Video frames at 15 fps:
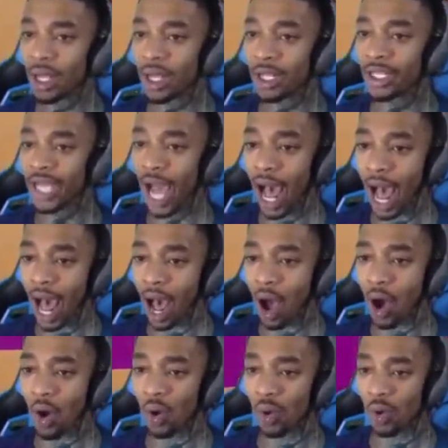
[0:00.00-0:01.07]

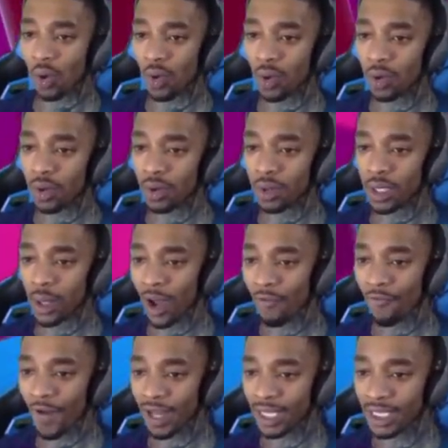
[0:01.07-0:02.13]
Yo! You all
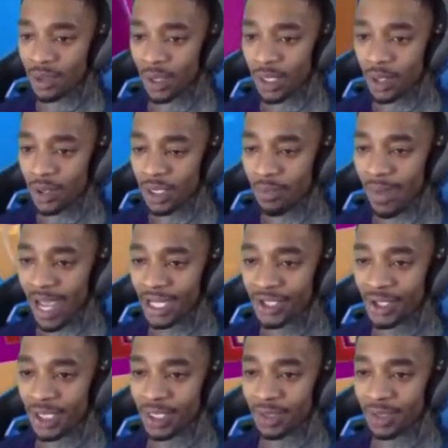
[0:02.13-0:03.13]
fell into a new dimension,